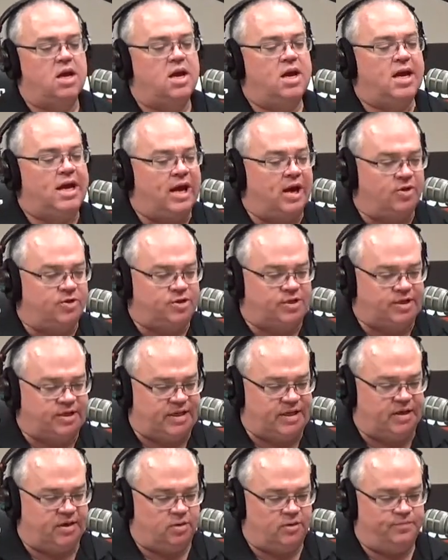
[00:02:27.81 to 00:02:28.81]
Here's the
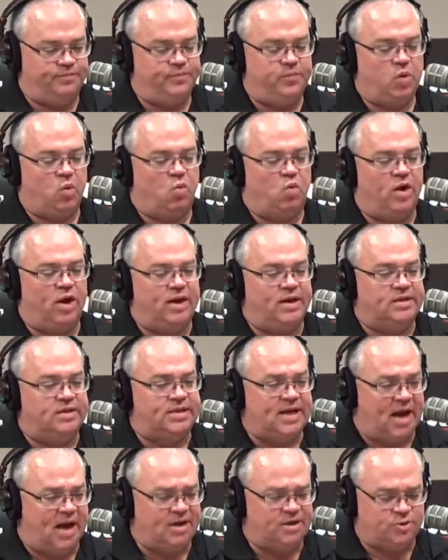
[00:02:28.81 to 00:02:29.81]
deal. What it
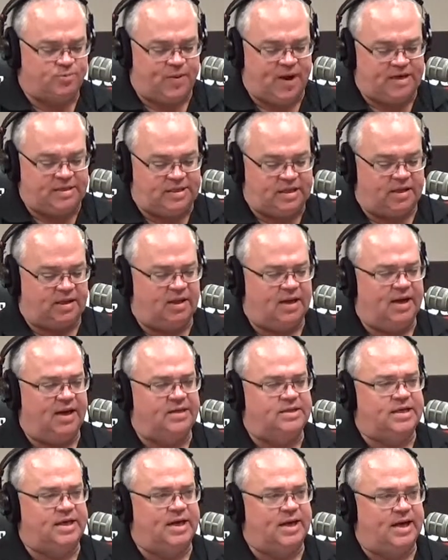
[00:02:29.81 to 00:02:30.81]
does basically
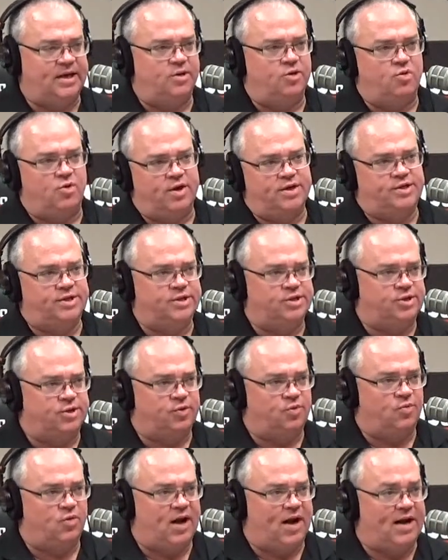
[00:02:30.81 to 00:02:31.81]
is it increases
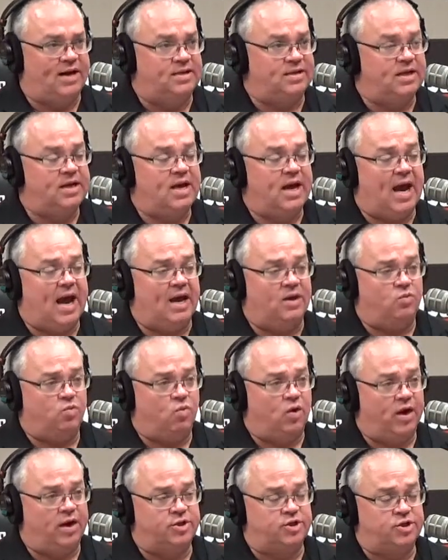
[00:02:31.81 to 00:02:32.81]
the rate at
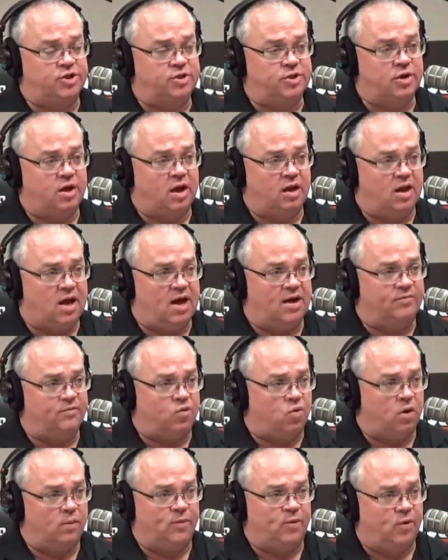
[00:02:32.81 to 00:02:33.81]
which a lot of
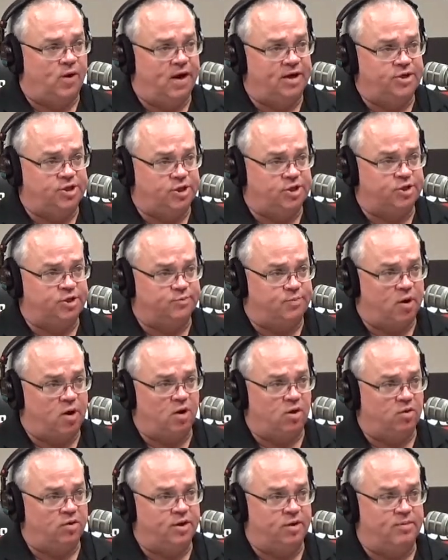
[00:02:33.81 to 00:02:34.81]
corporations
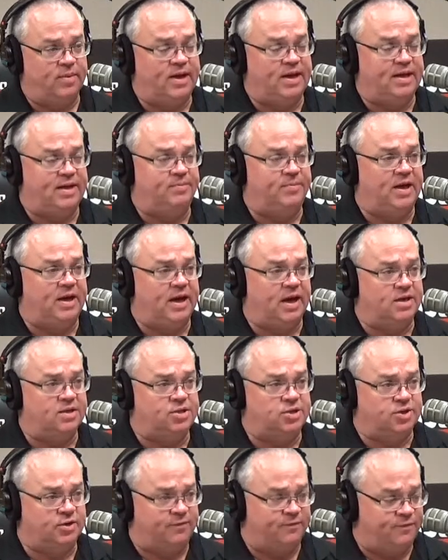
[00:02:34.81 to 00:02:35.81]
borrow their money,
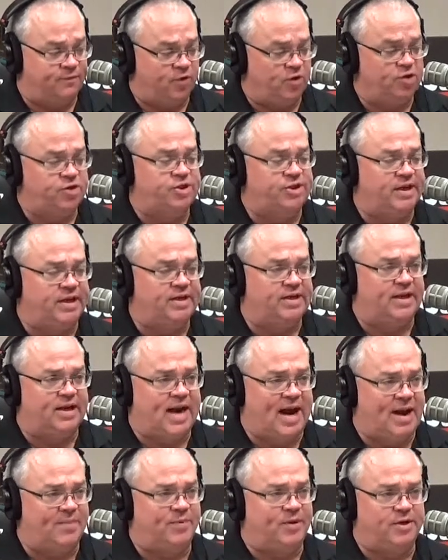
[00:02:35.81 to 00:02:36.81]
because the first thing that
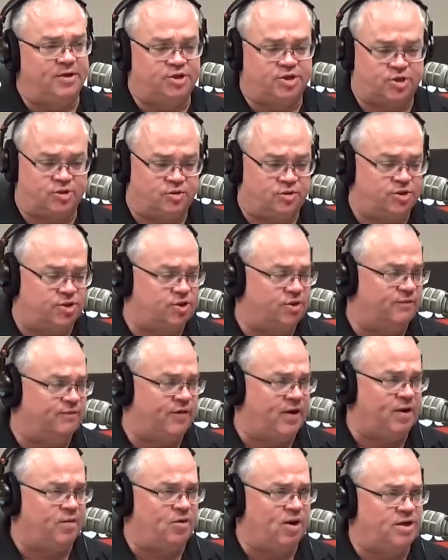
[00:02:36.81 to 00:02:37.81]
happened as soon as the
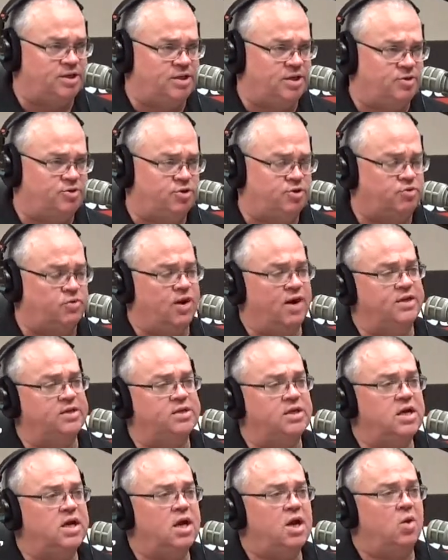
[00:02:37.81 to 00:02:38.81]
Fed raised interest rates
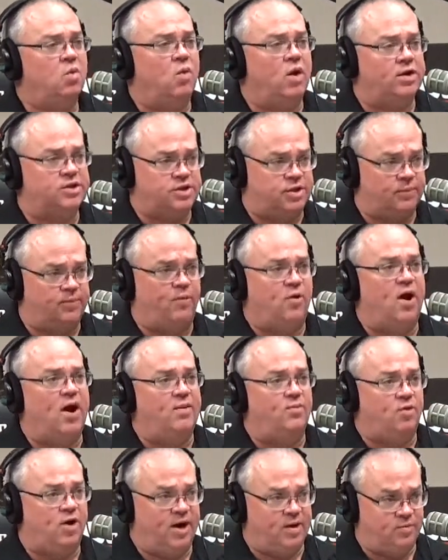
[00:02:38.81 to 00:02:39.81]
was the
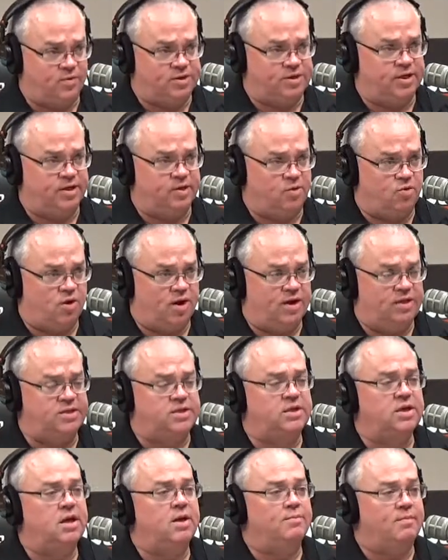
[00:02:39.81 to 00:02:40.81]
prime rate was
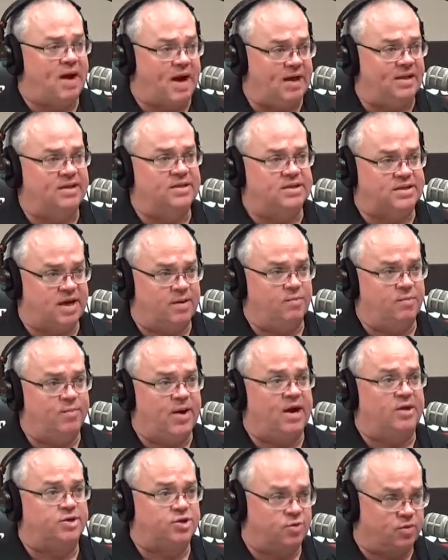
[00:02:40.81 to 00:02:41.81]
increased by the same
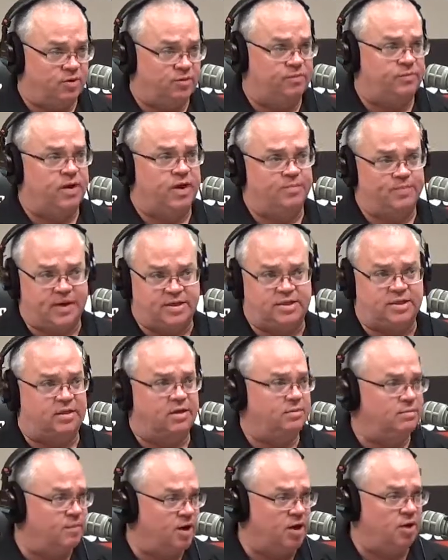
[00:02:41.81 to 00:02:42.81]
amount. So it
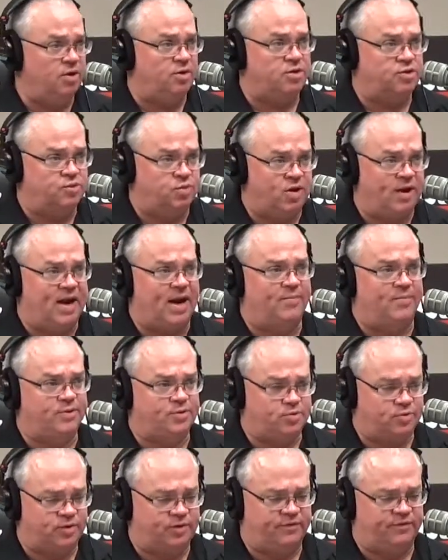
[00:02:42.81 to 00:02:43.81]
basically mirrors what
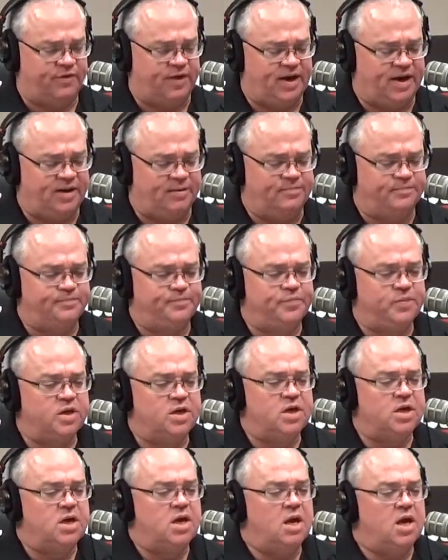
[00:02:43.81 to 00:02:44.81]
happens with the Fed.
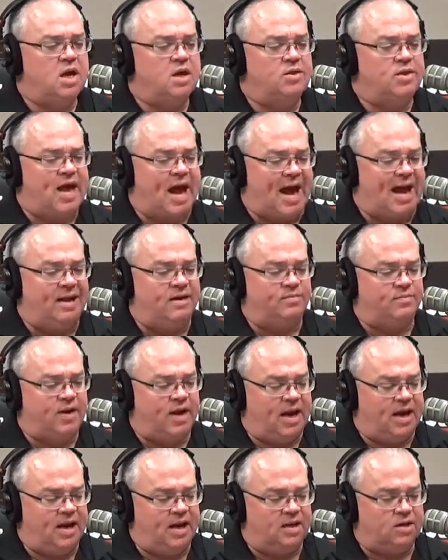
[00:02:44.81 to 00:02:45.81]
That
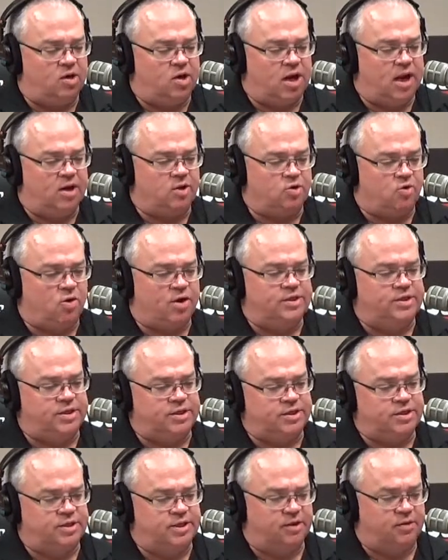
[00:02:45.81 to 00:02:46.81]

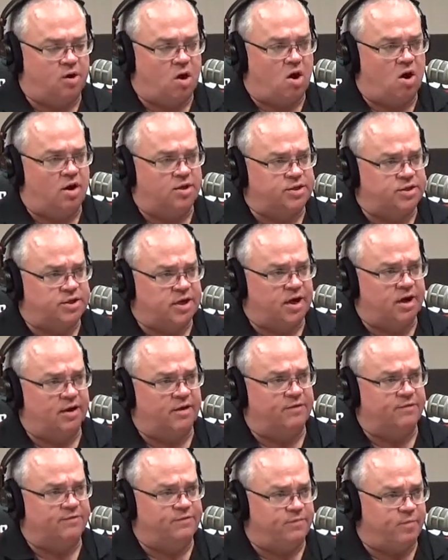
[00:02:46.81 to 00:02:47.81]
increases the cost
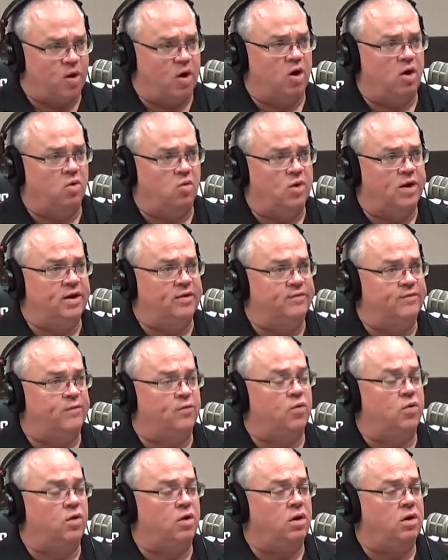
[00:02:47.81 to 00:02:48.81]
of borrowing
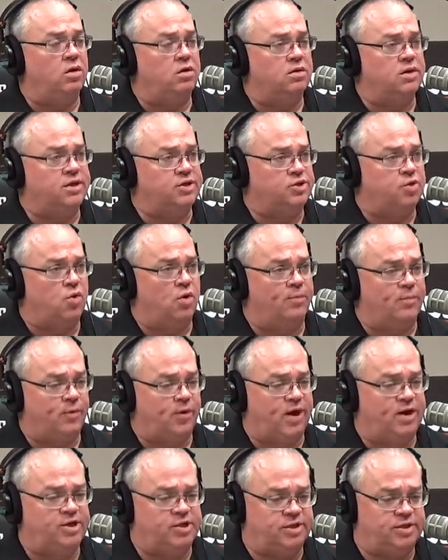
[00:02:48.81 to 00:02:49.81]
for these
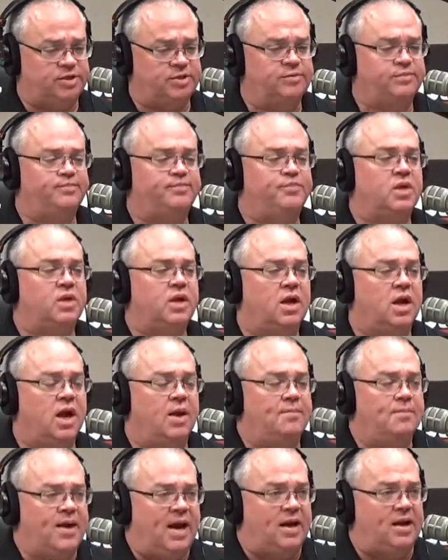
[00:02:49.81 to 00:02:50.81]
corporations.
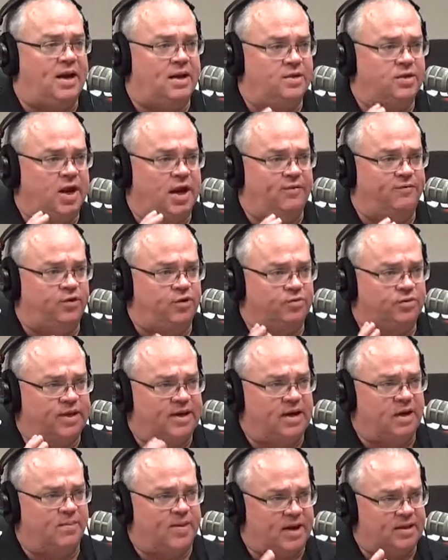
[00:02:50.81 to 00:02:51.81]
And if you
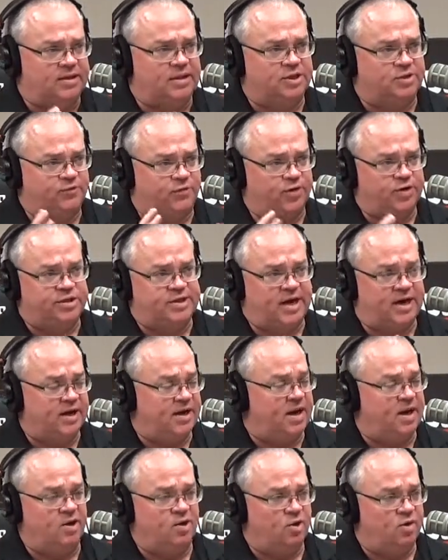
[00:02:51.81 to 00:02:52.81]
think about this for a second,
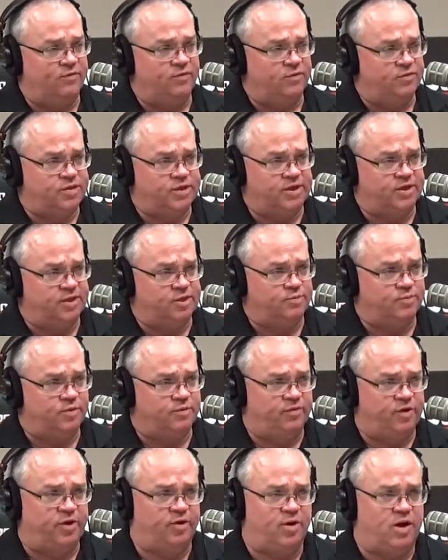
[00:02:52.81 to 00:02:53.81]
I don't know if you've seen this
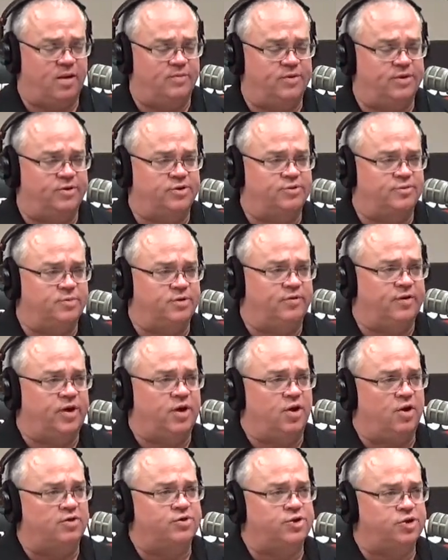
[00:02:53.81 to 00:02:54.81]
movie or not, but there's a movie
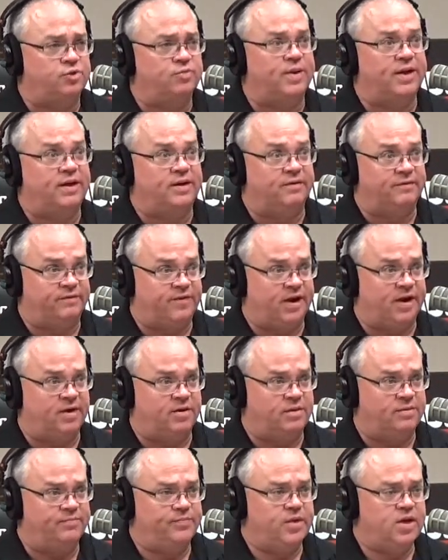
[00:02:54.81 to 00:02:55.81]
called Too Big to
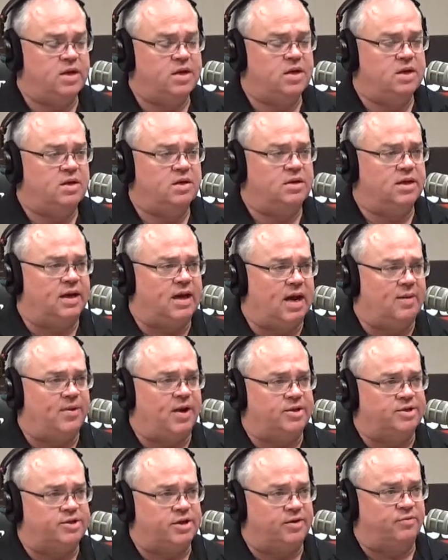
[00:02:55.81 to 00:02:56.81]
Fail that came
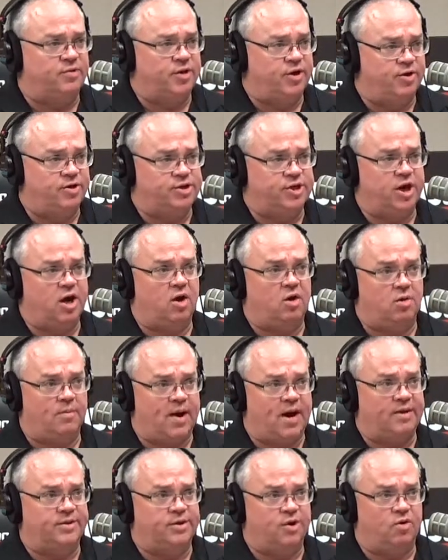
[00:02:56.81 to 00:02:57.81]
out several years ago
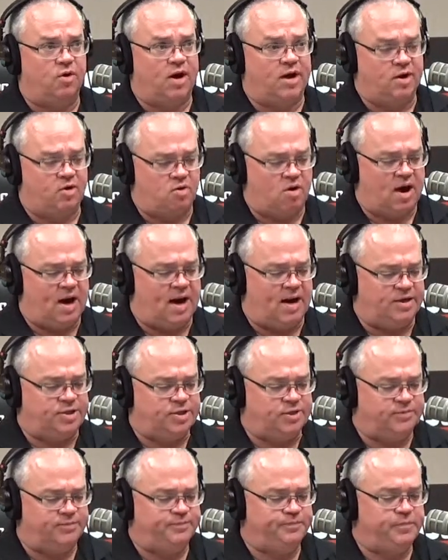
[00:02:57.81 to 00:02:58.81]
about the Great
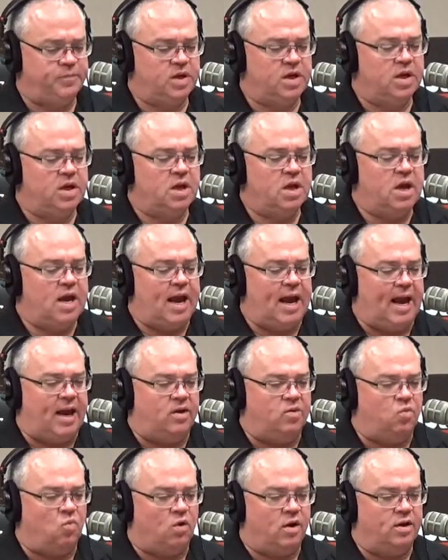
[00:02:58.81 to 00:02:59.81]
Crash.
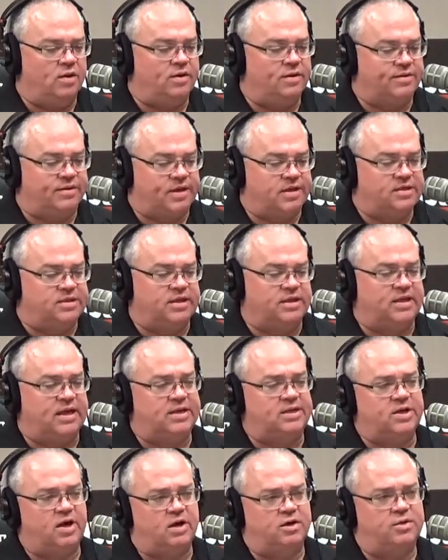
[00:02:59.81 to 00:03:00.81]
And one of the things that they
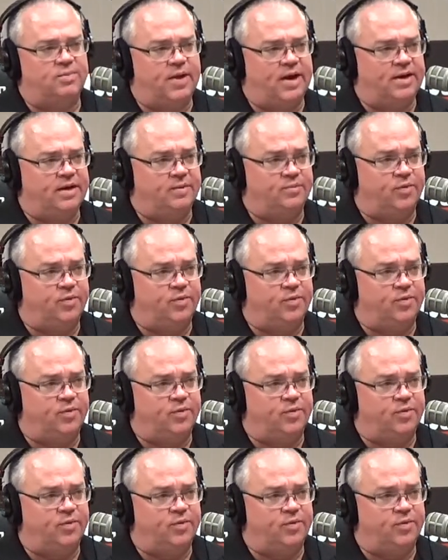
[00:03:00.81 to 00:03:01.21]
talked about in